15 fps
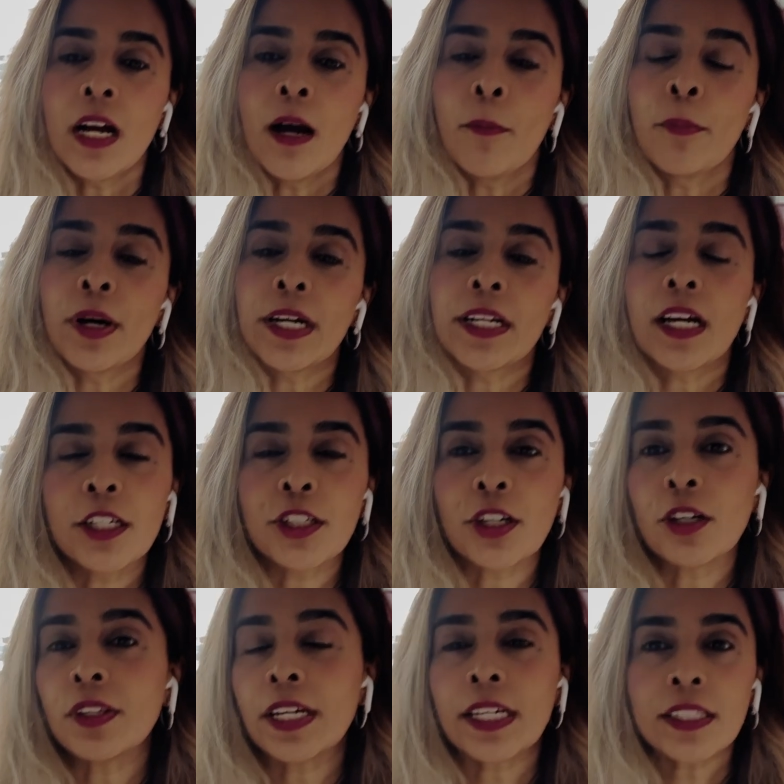But,
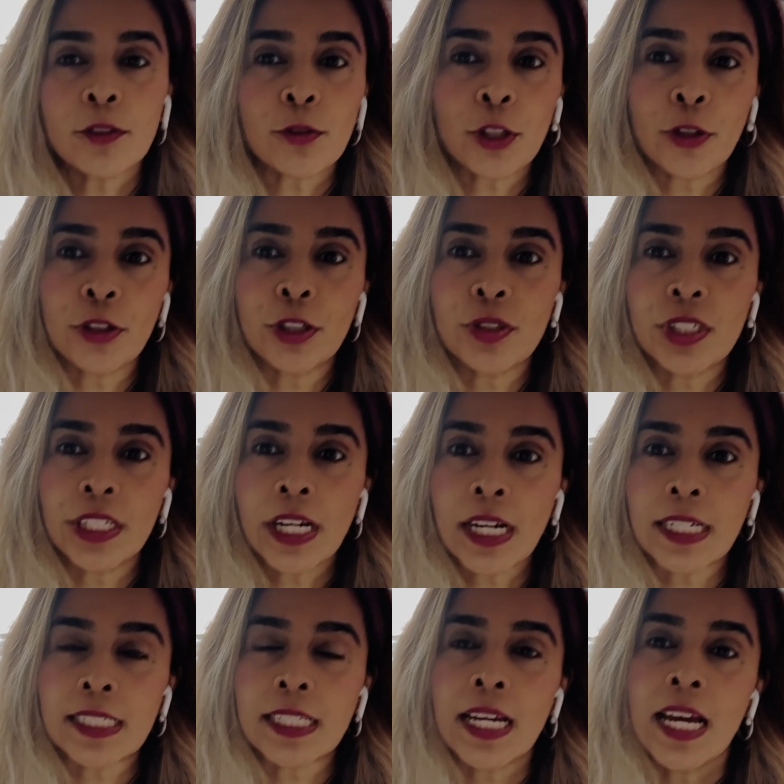they get the recurrent
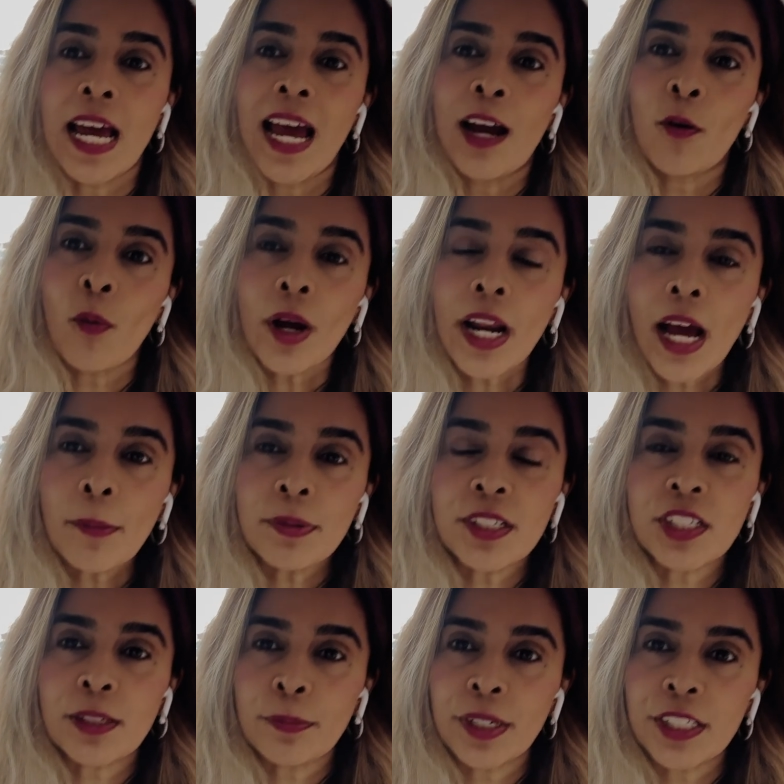UTIs. And what happens
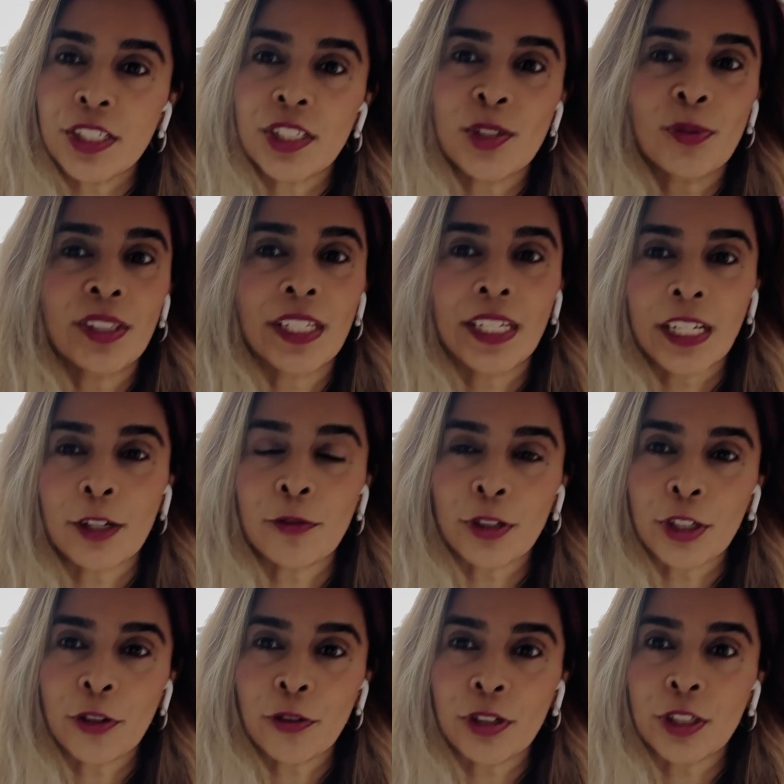to patients when they get a
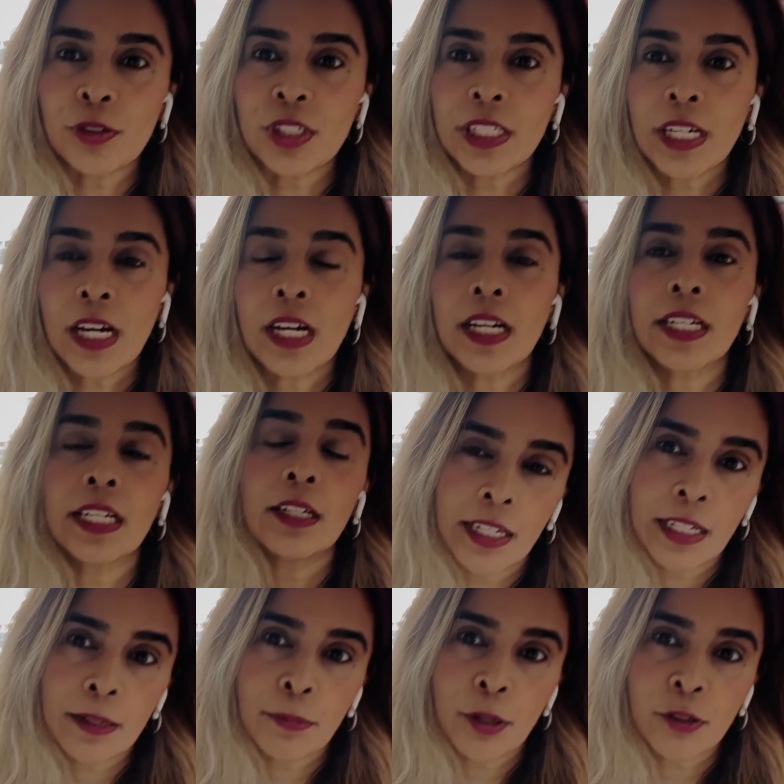recurrent UTI
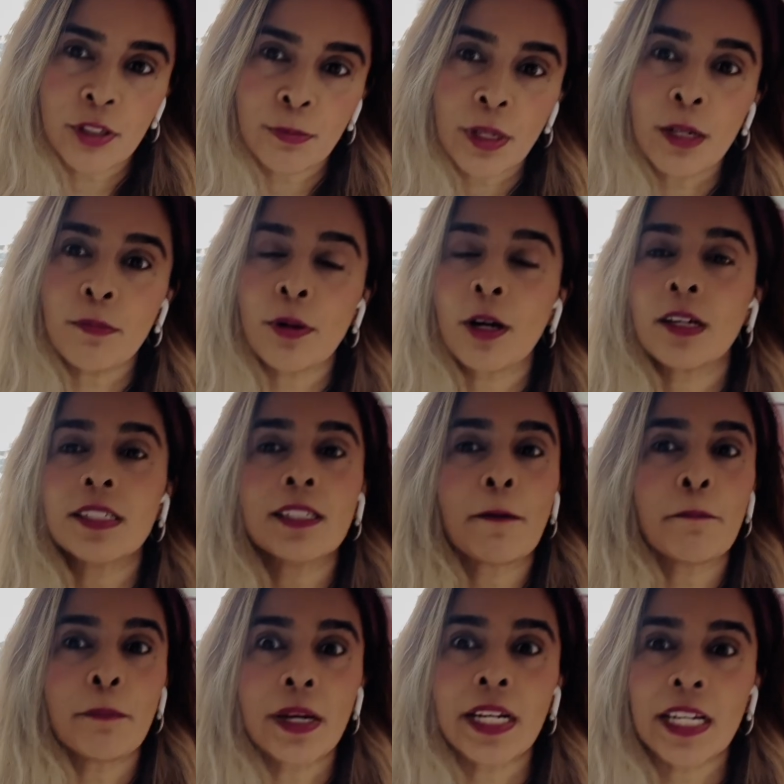in postmenopause?
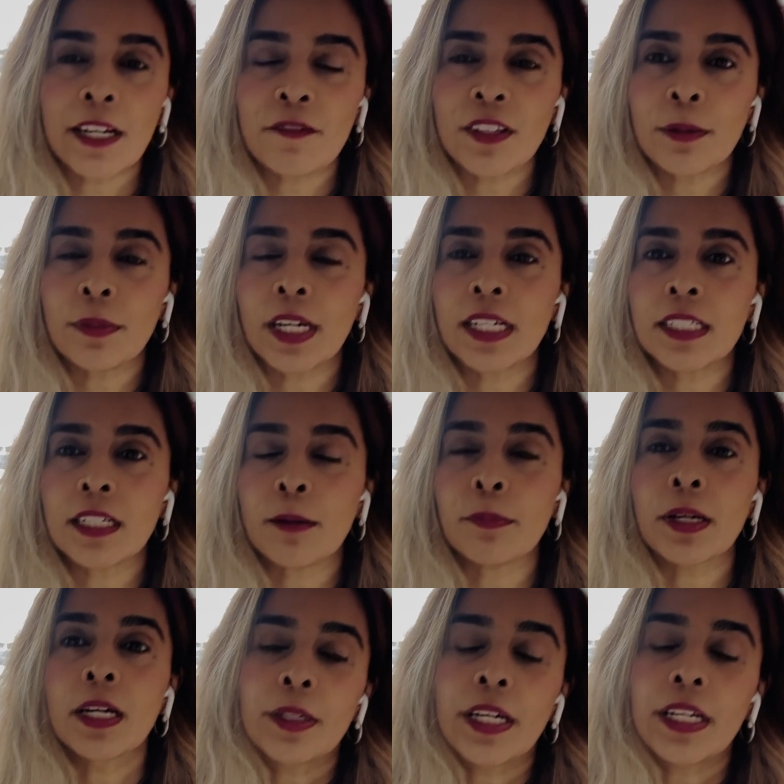Many of them end up
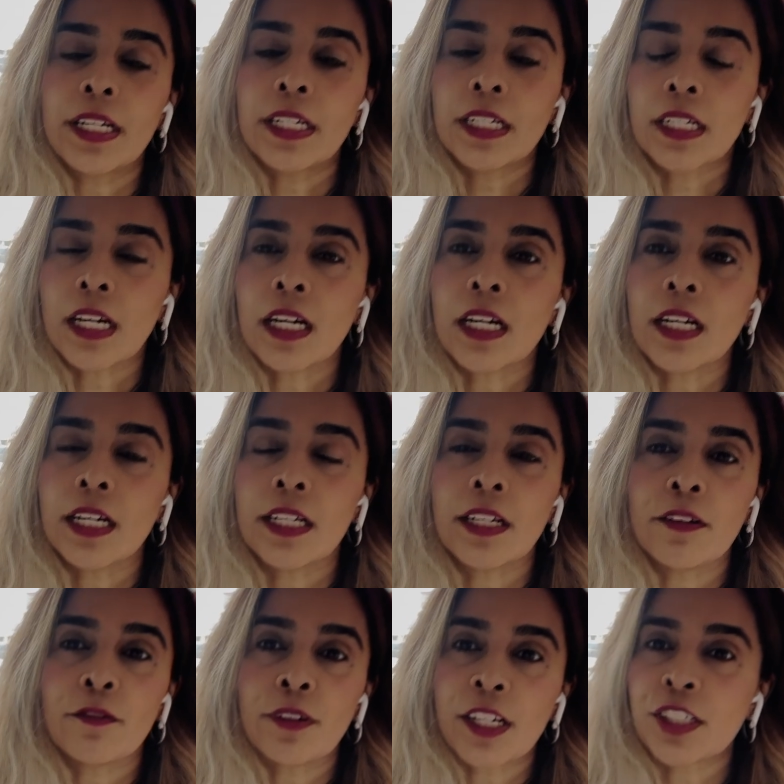getting an
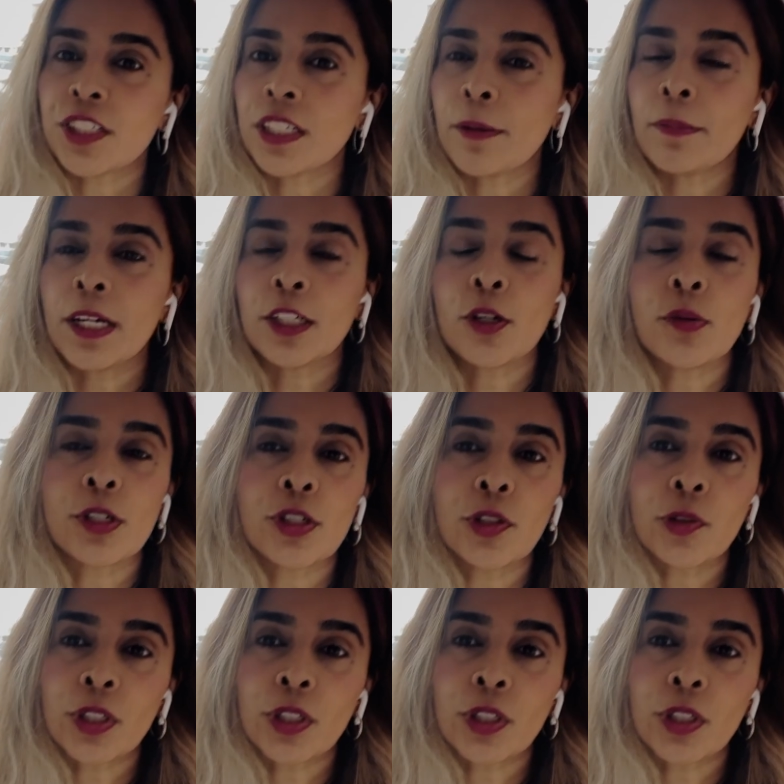infection that might go into their